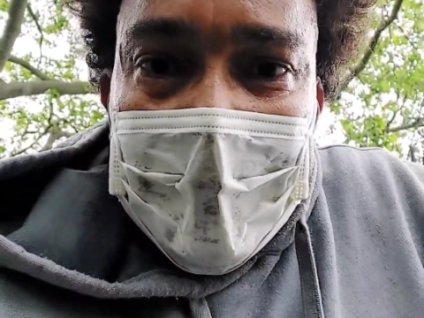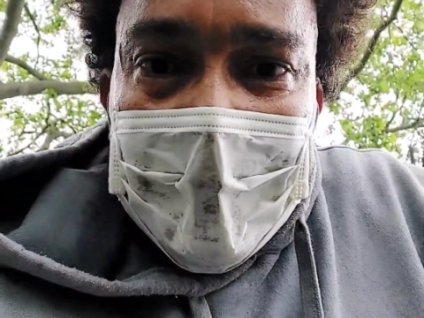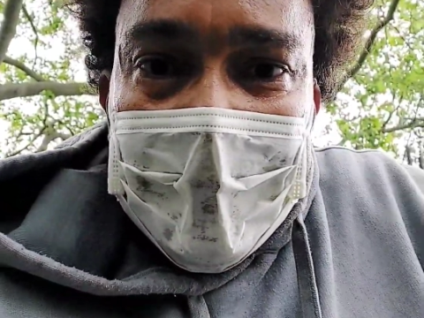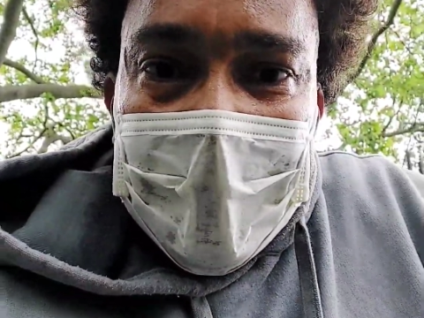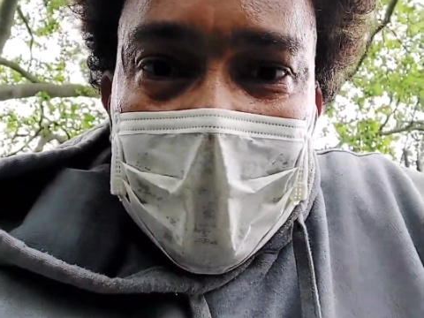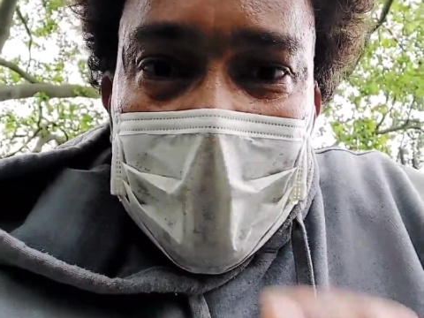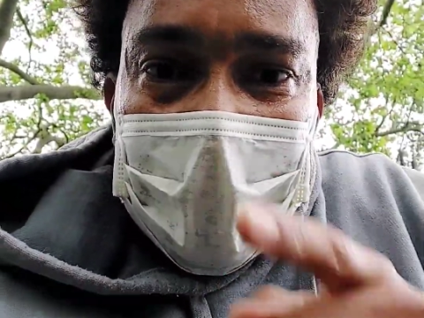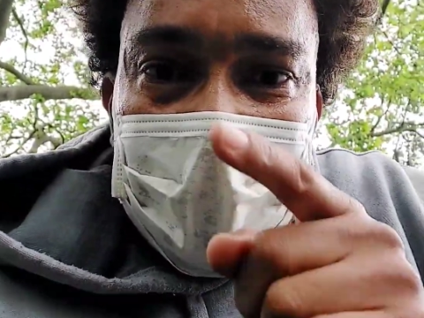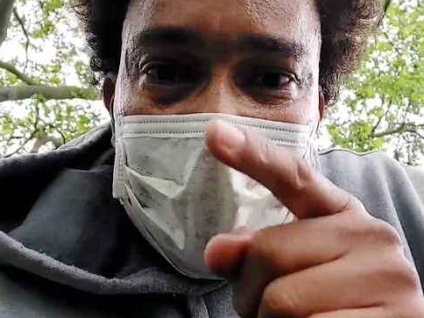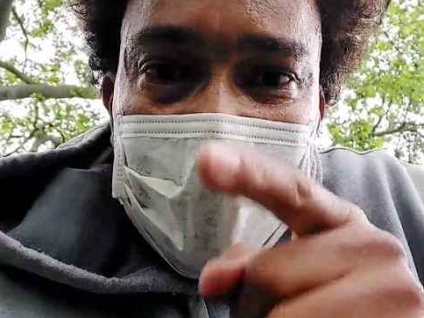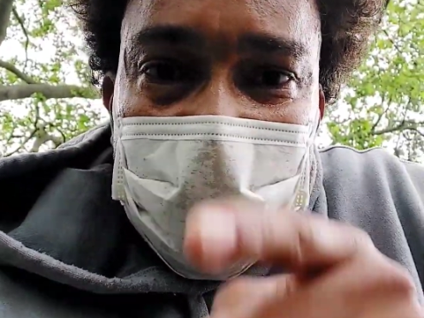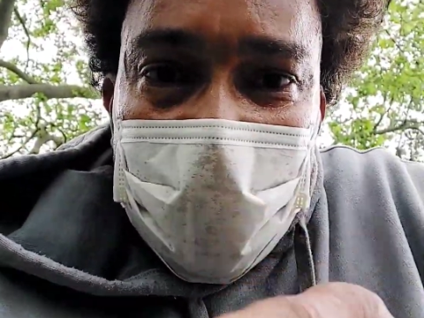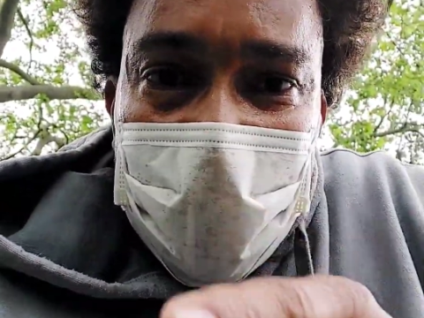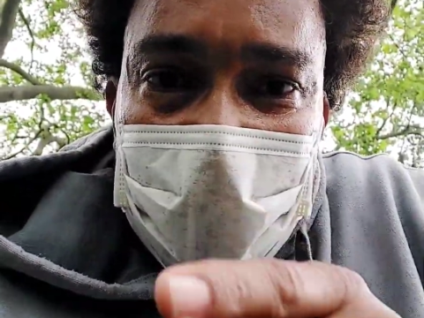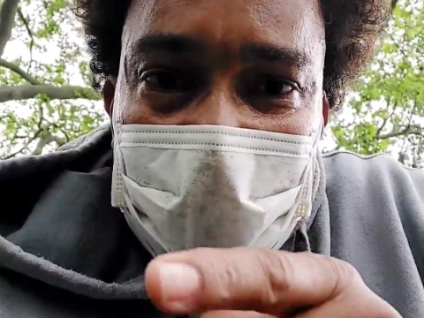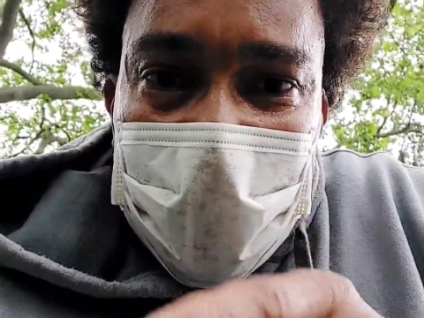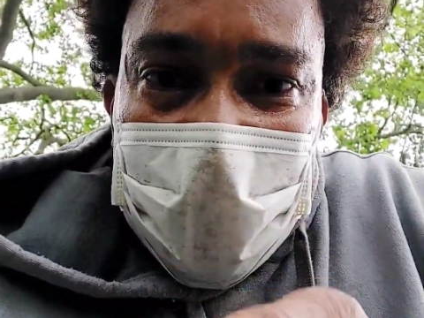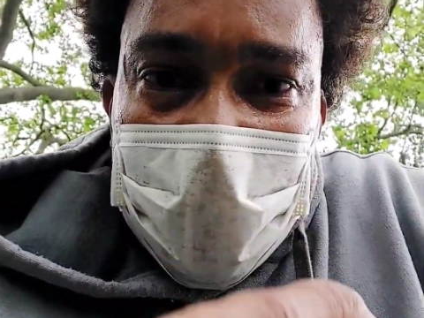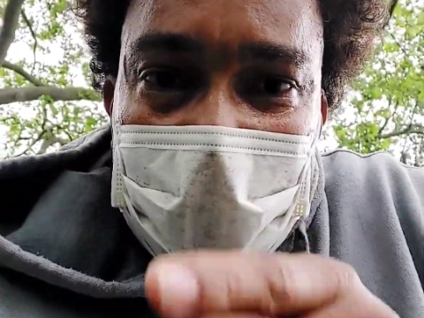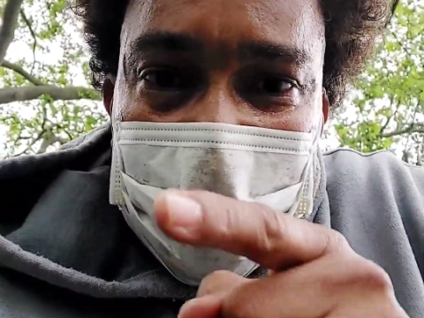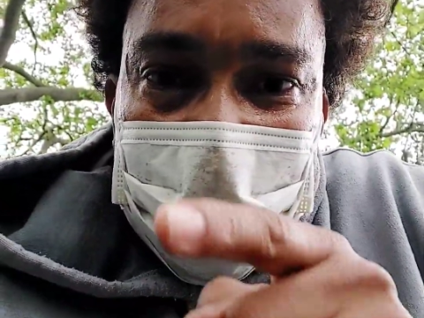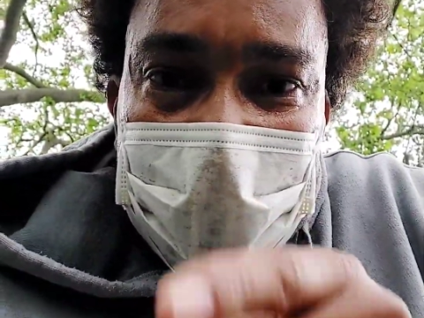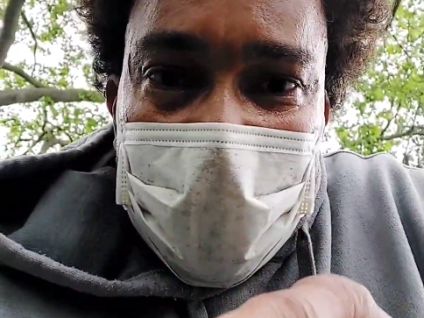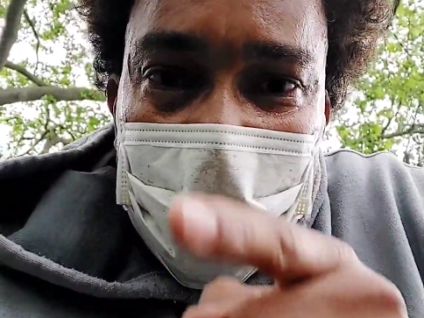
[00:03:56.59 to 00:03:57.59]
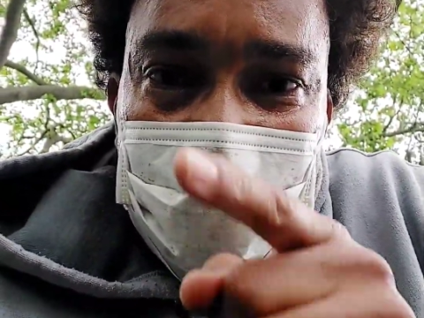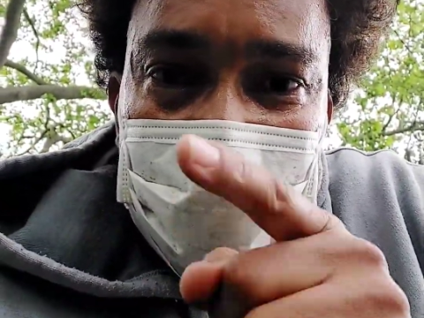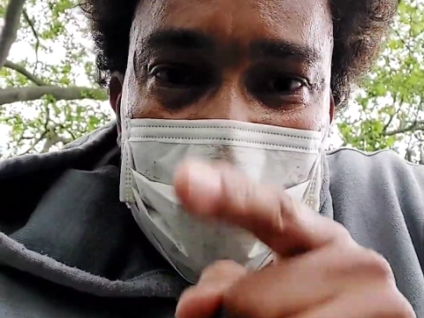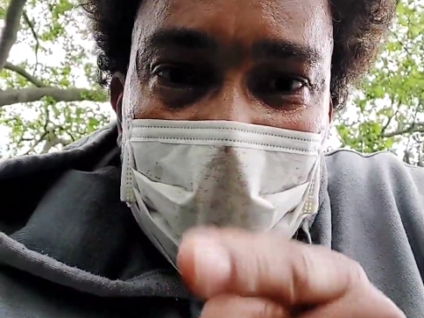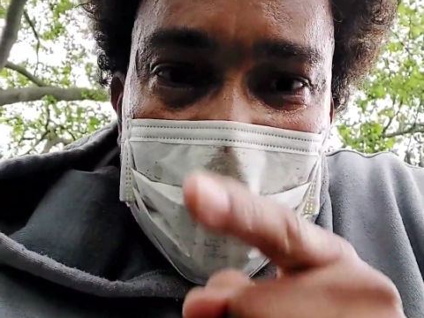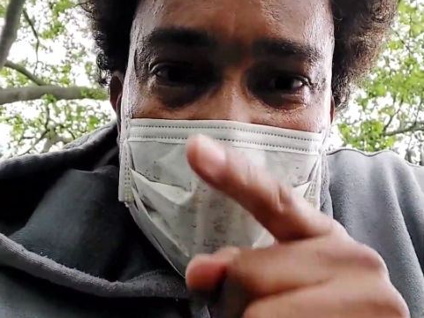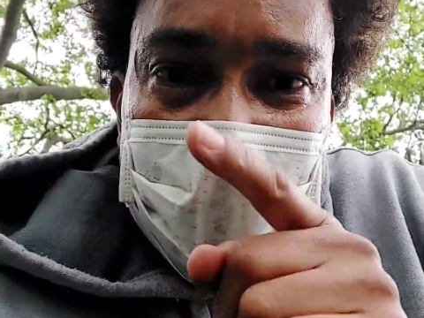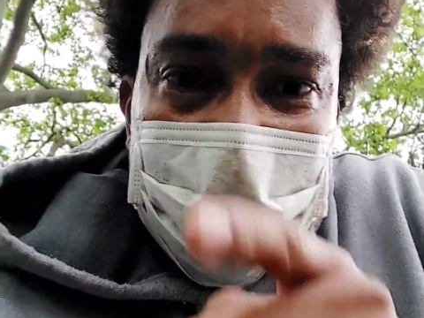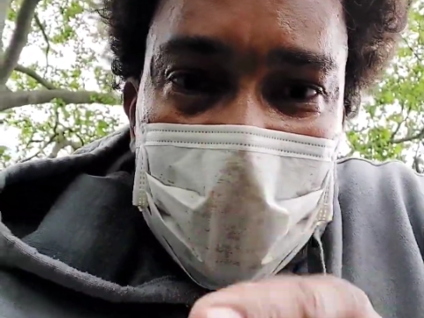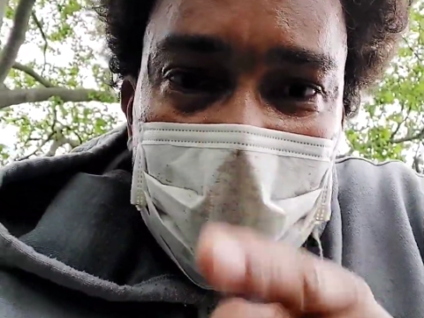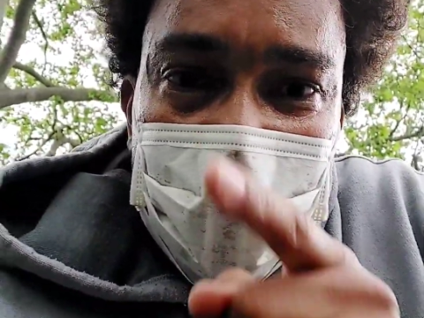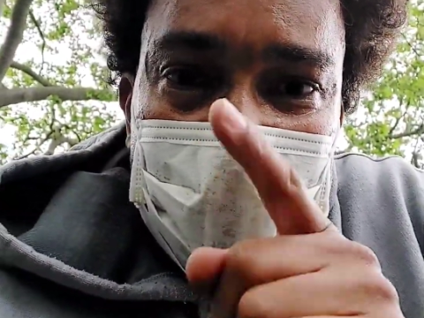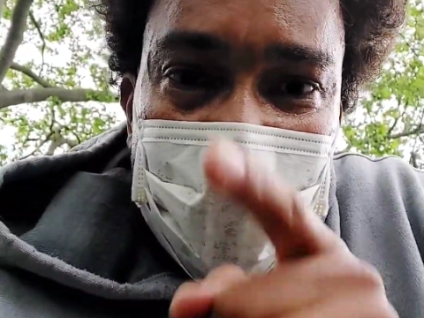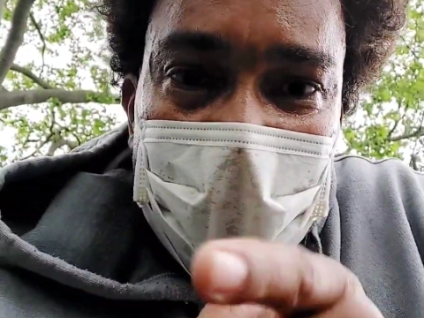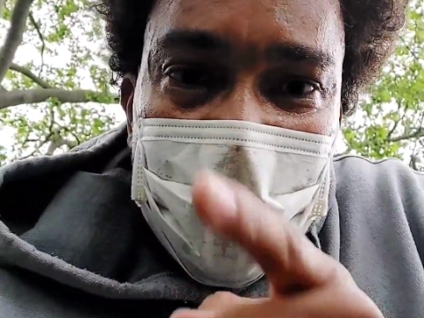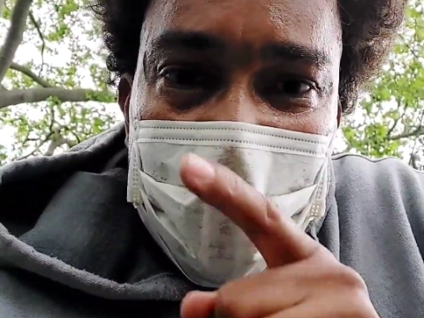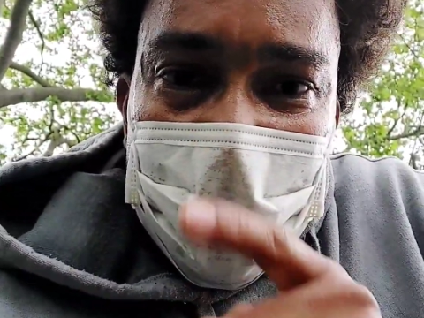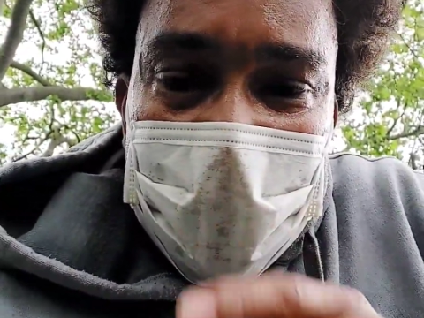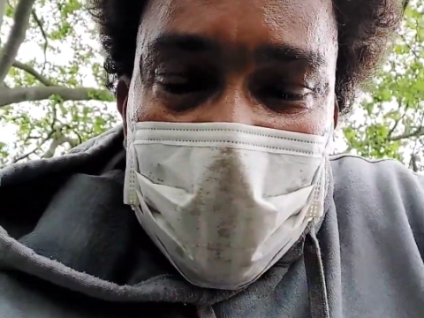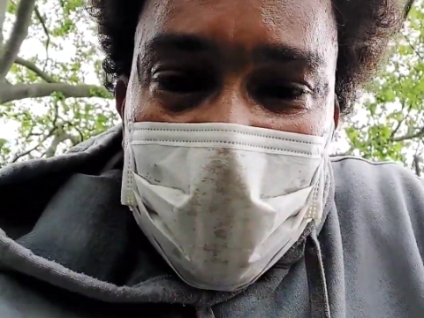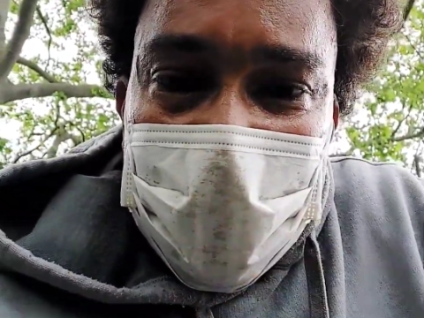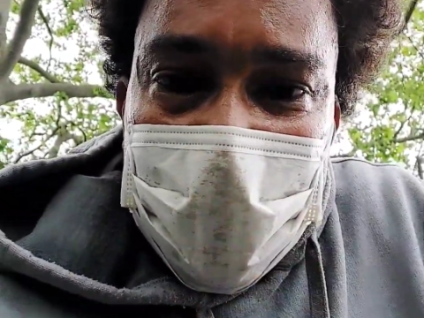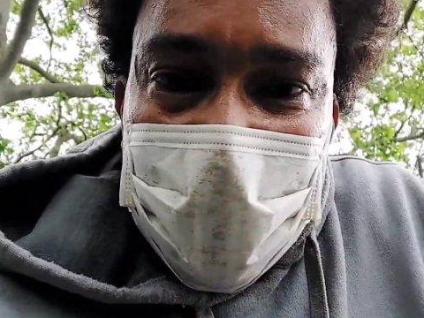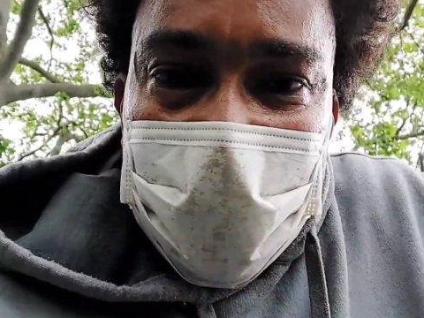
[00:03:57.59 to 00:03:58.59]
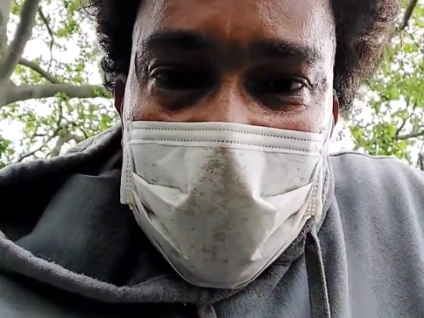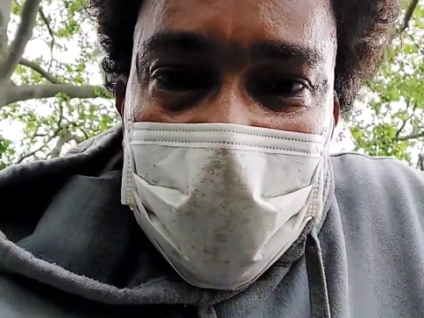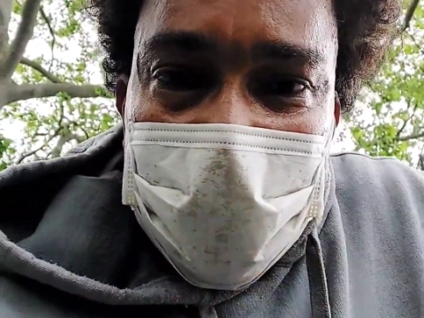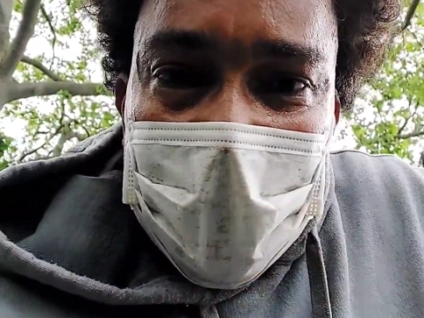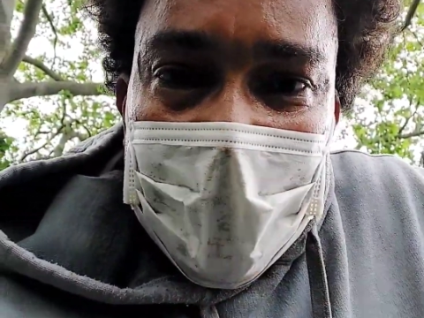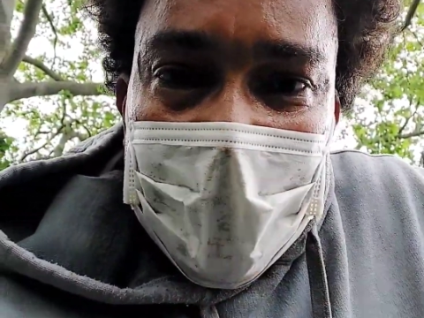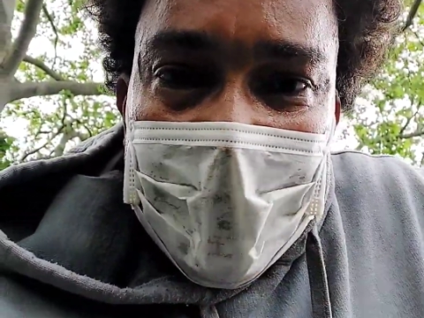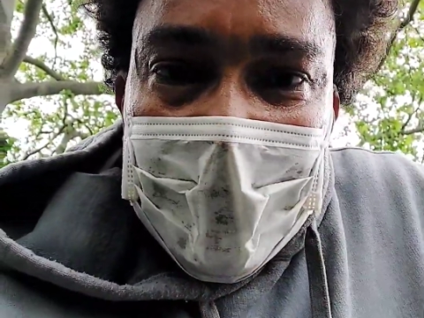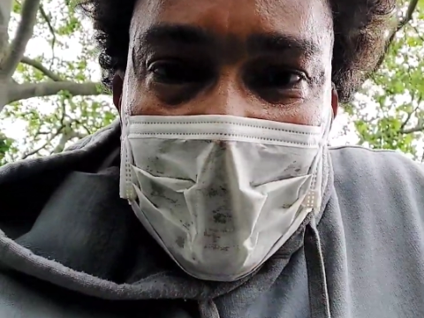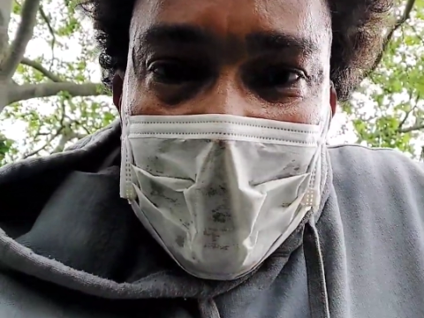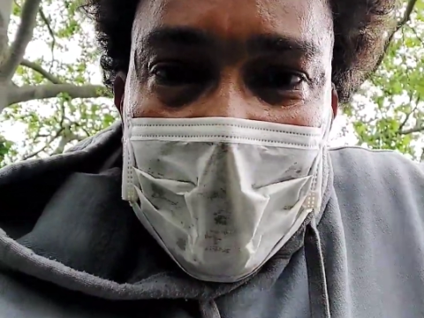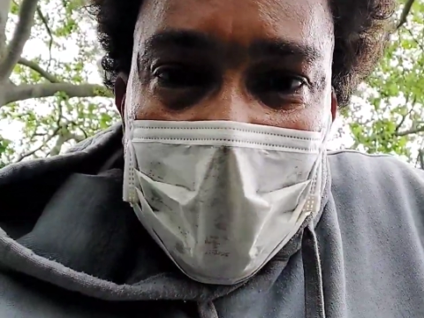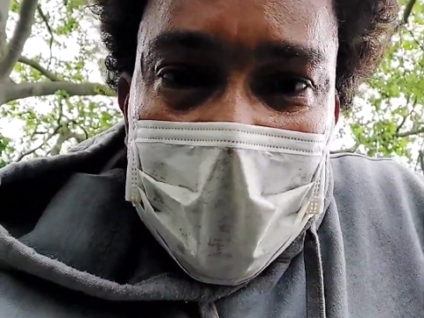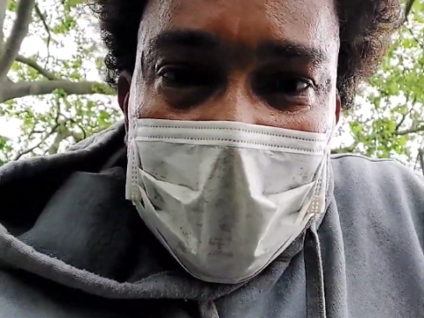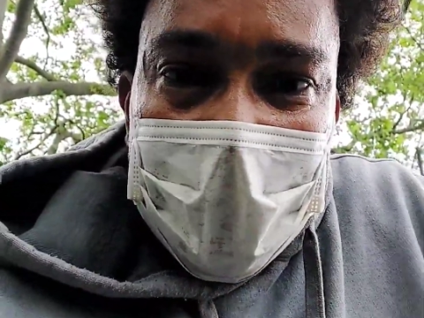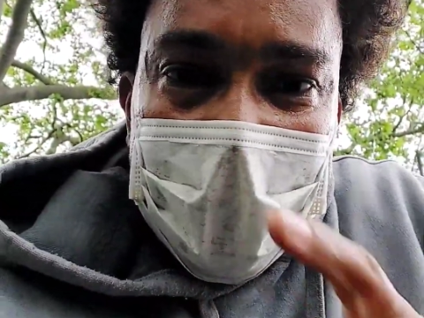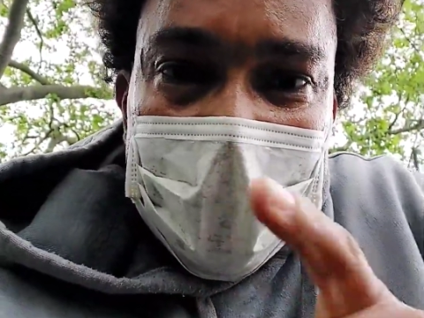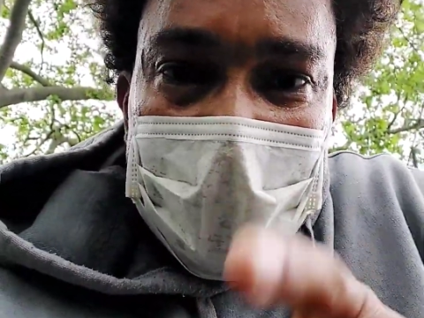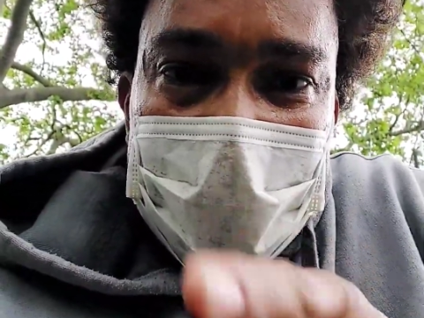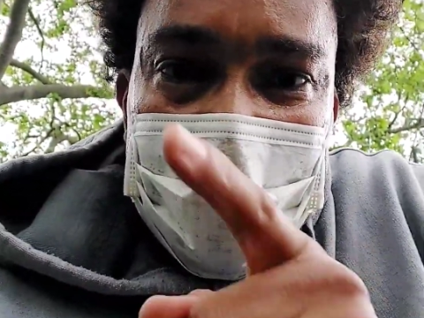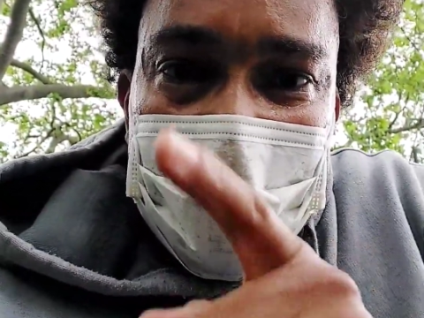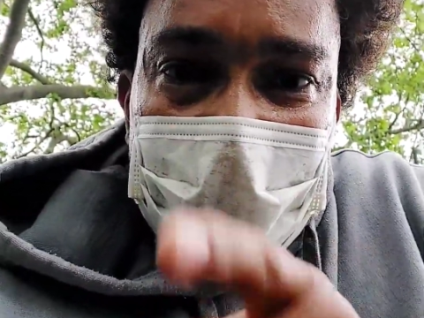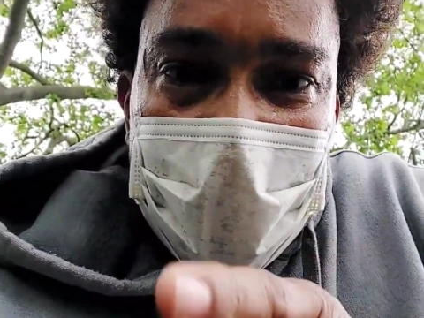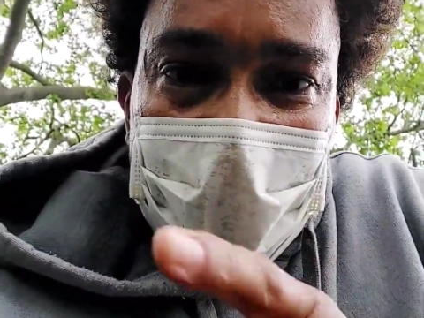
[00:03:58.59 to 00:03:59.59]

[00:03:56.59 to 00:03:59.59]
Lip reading: They turned that combat experience against the